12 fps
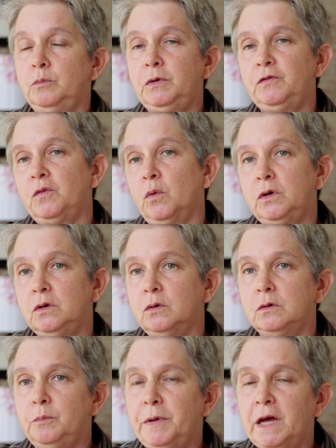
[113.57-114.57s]
before you
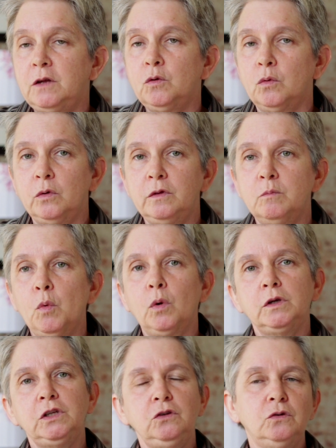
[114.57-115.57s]
go to bed, or in the
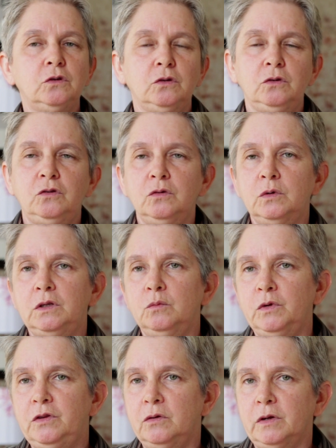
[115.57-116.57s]
morning, you can do it
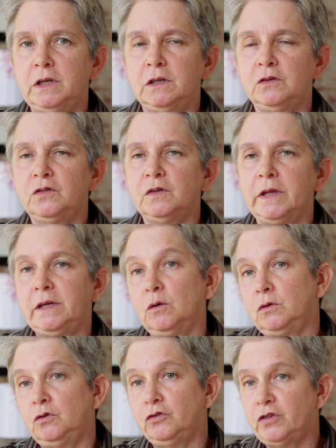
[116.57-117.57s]
with your hands laying
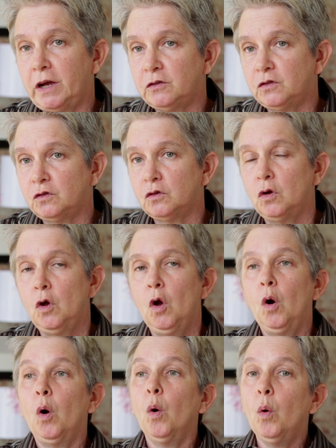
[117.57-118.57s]
on your chest,
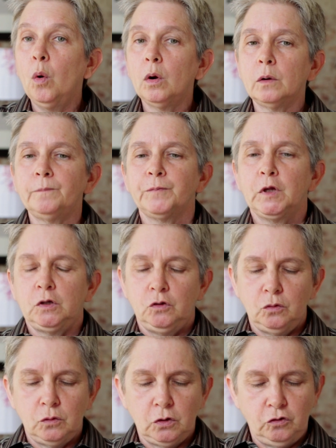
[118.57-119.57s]
or
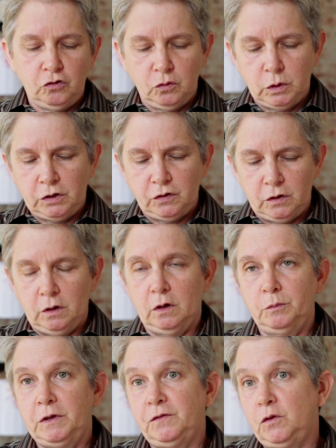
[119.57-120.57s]
you can do it
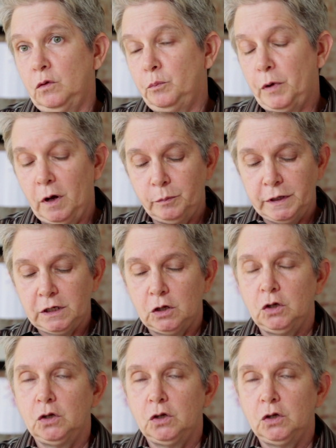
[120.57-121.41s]
if you're in public